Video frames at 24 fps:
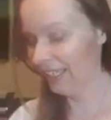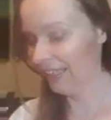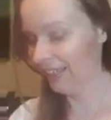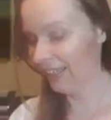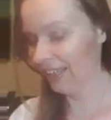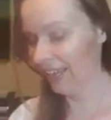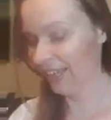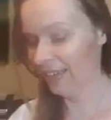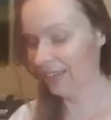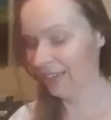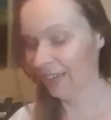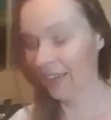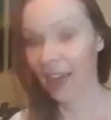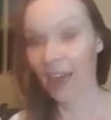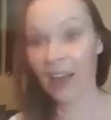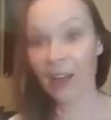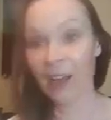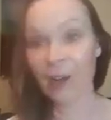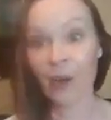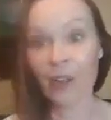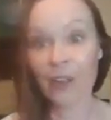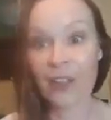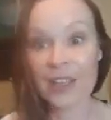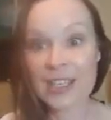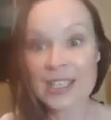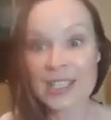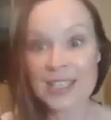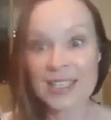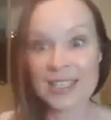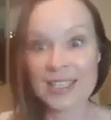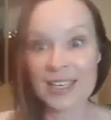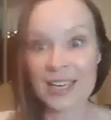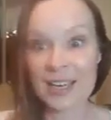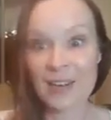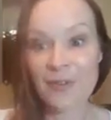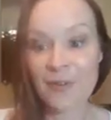Then I got this
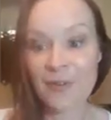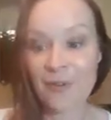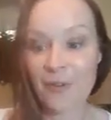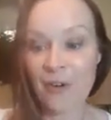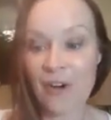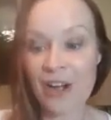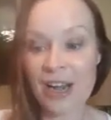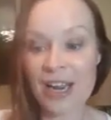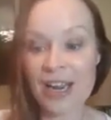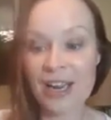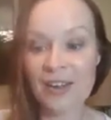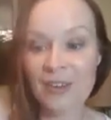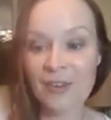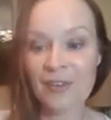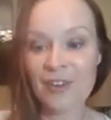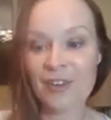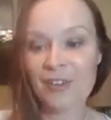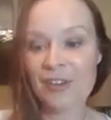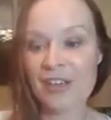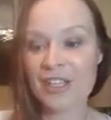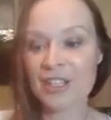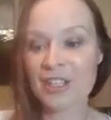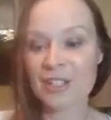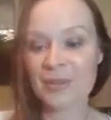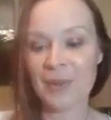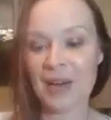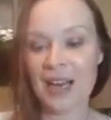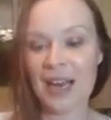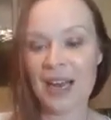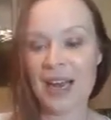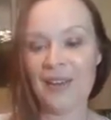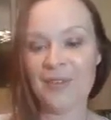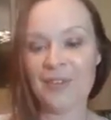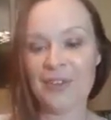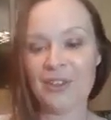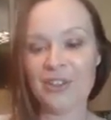today free for reaching my
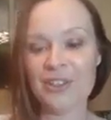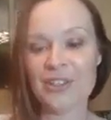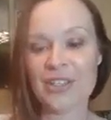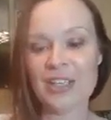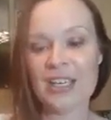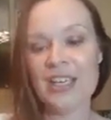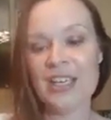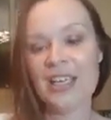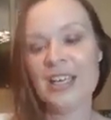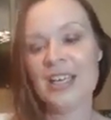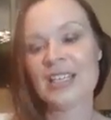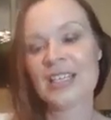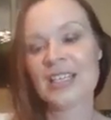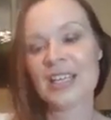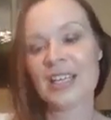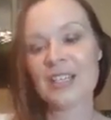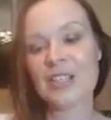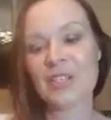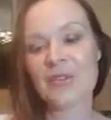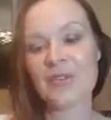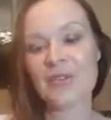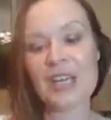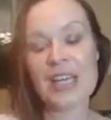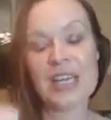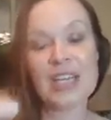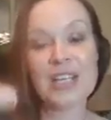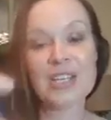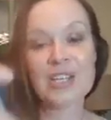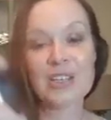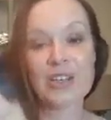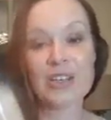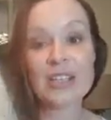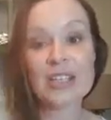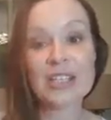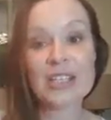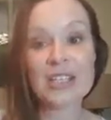levels. Santorini
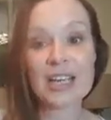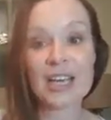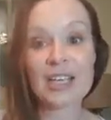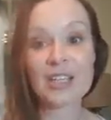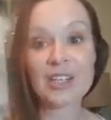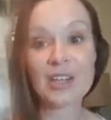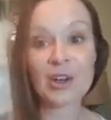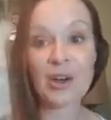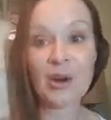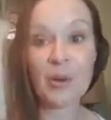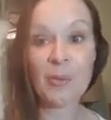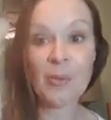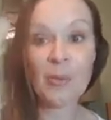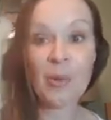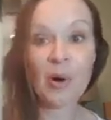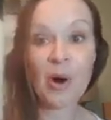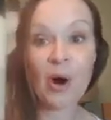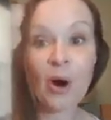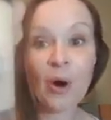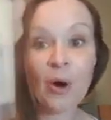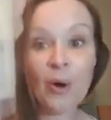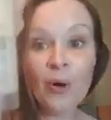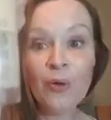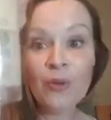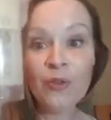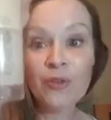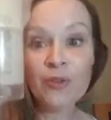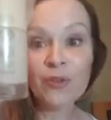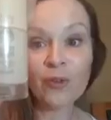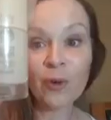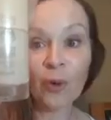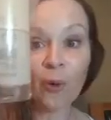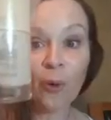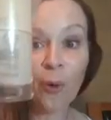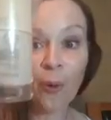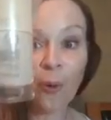Sunset number
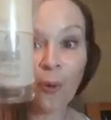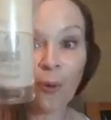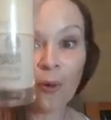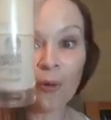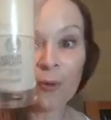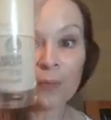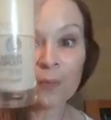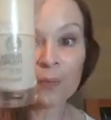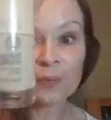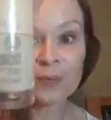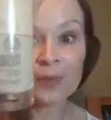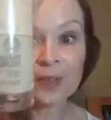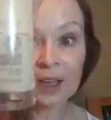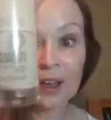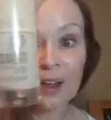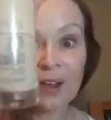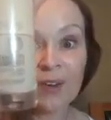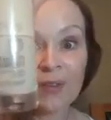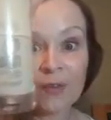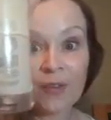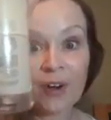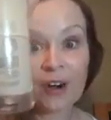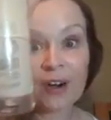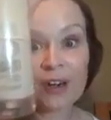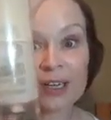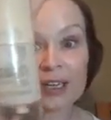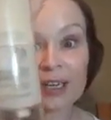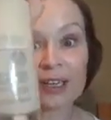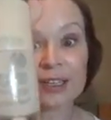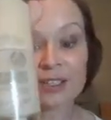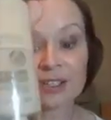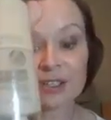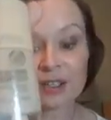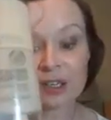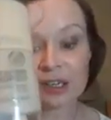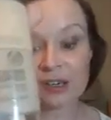04. Very
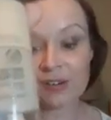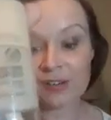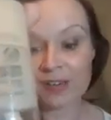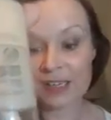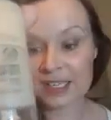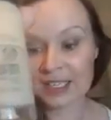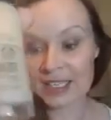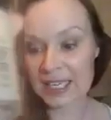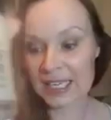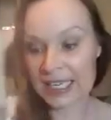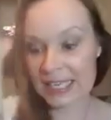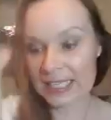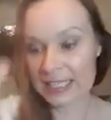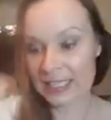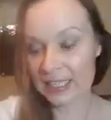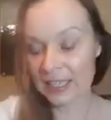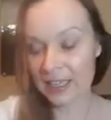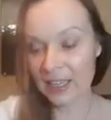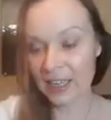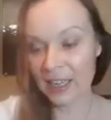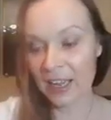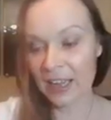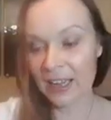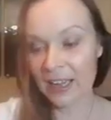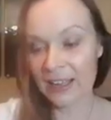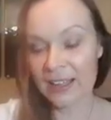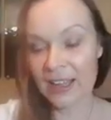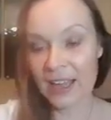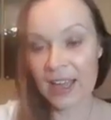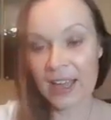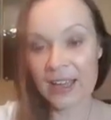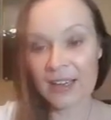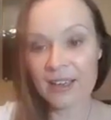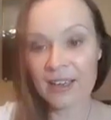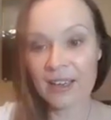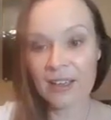nice colour indeed. And
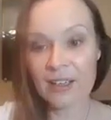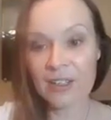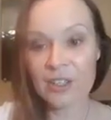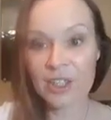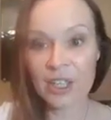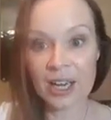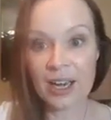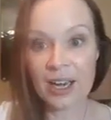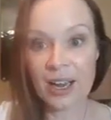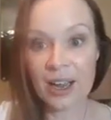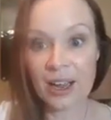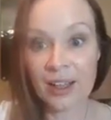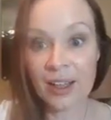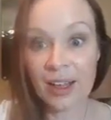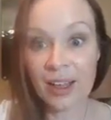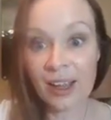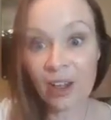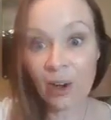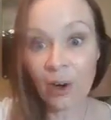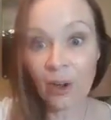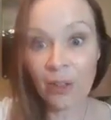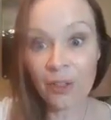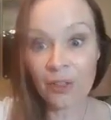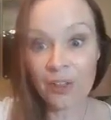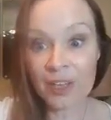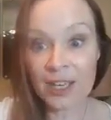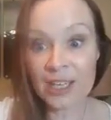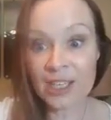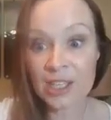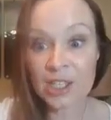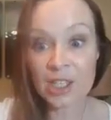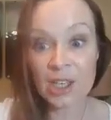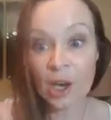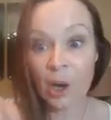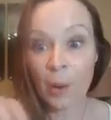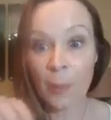then, Jenna, I got
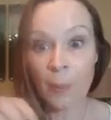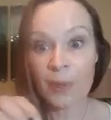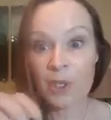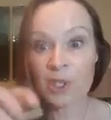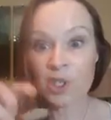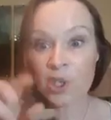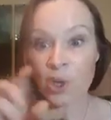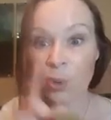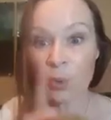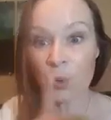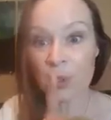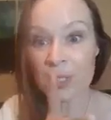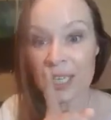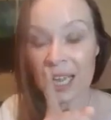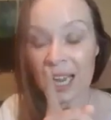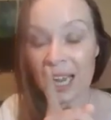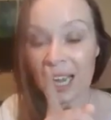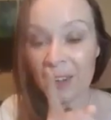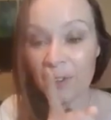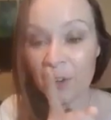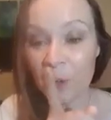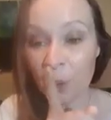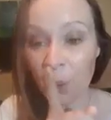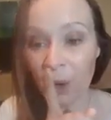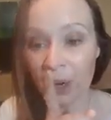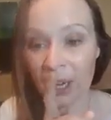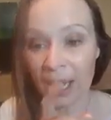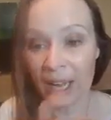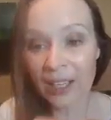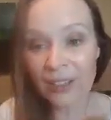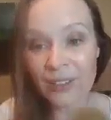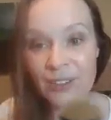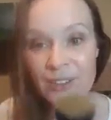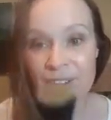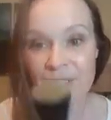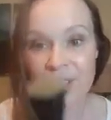this, but don't tell everyone
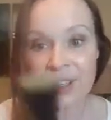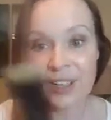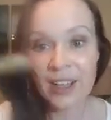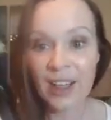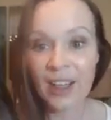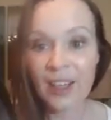else.